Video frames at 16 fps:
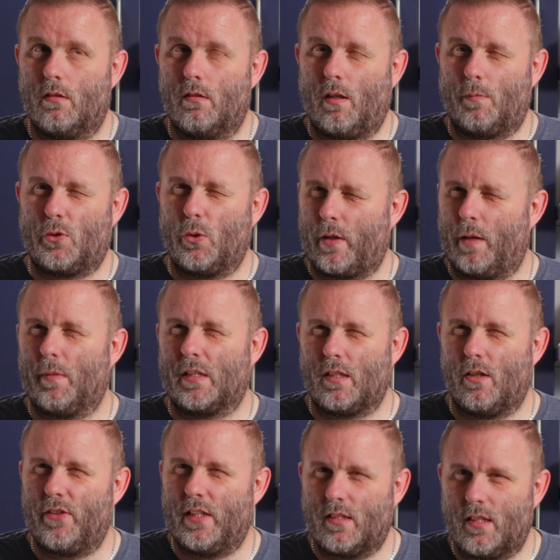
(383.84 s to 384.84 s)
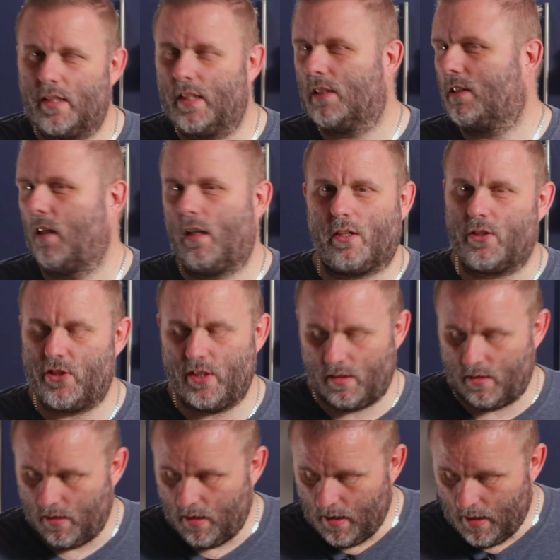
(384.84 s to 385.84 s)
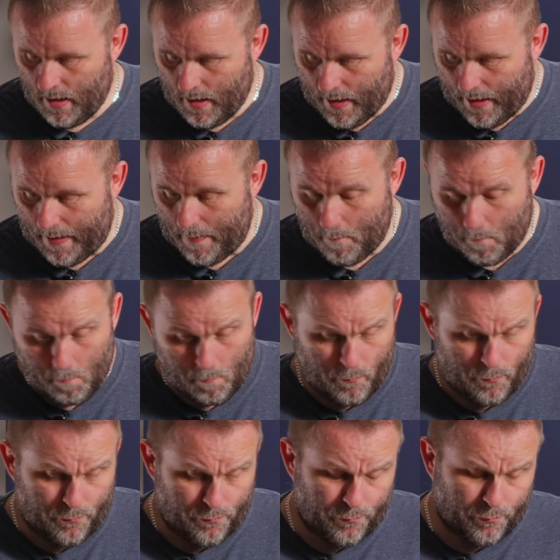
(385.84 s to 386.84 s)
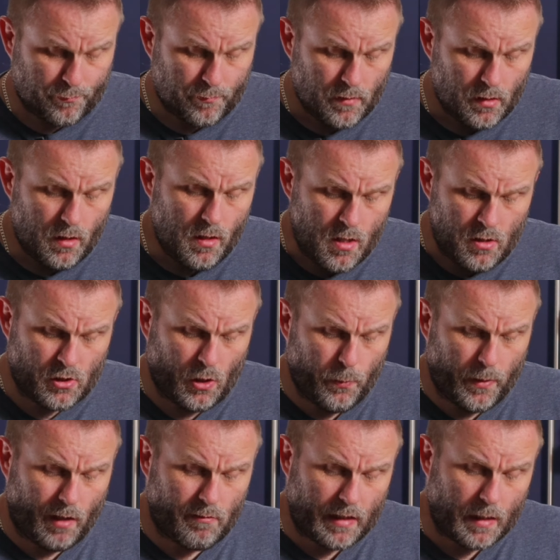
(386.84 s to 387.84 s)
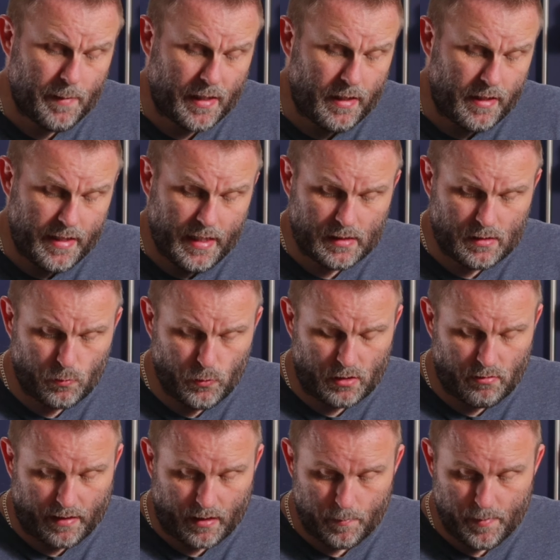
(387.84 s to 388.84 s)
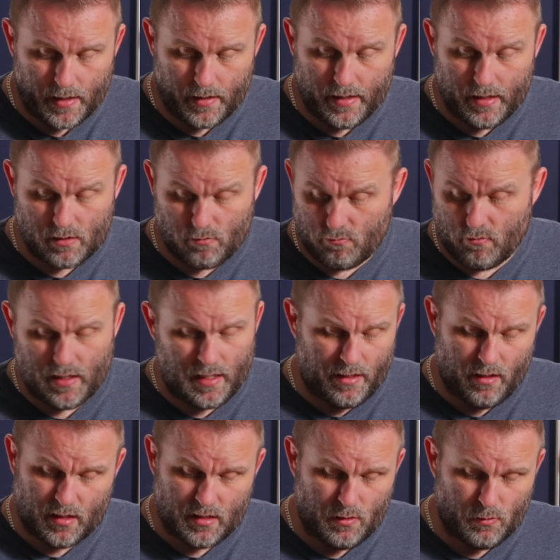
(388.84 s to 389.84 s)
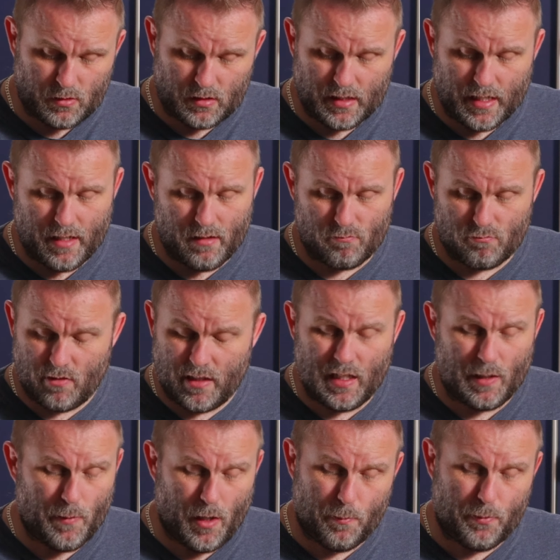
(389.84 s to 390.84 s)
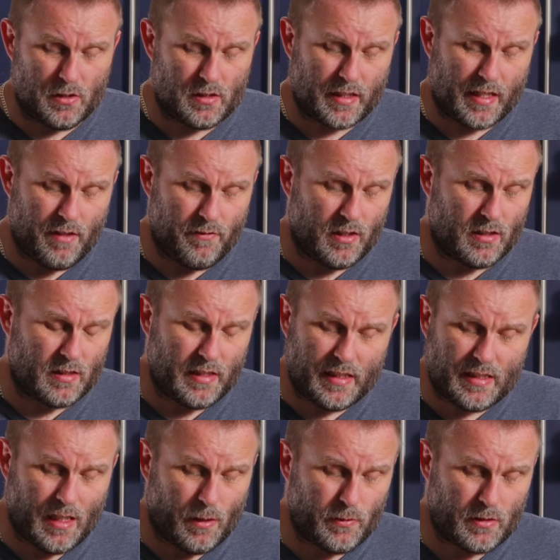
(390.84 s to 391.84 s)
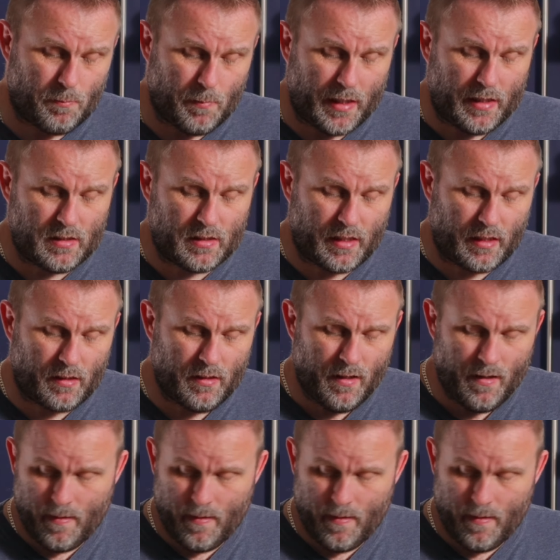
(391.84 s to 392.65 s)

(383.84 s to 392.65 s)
I'm talking myself into this, and I shouldn't. So would I recommend it? Yes, would recommend it. It's a really nice little set, really well put together. Detail was amazing.